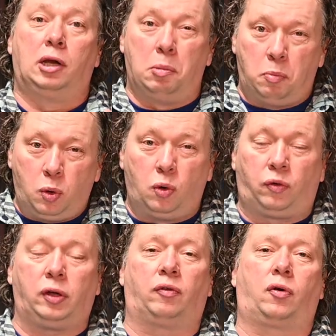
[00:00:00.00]
The
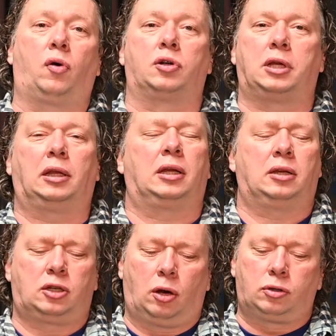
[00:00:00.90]
movie, of course, that
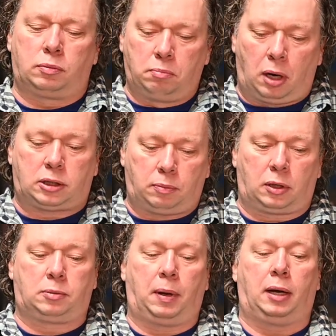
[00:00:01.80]
shows much
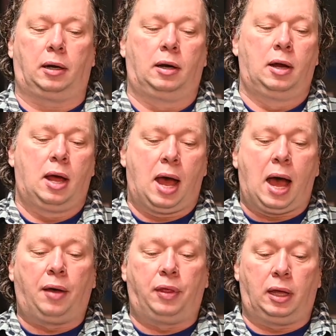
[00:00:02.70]
better
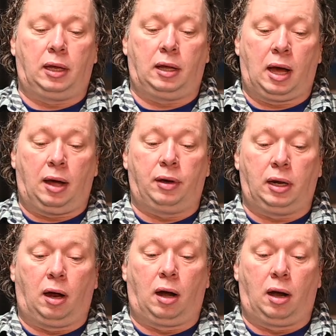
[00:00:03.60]
how they
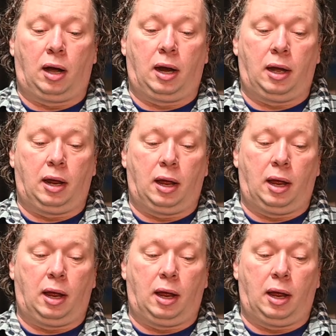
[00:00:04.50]
are, and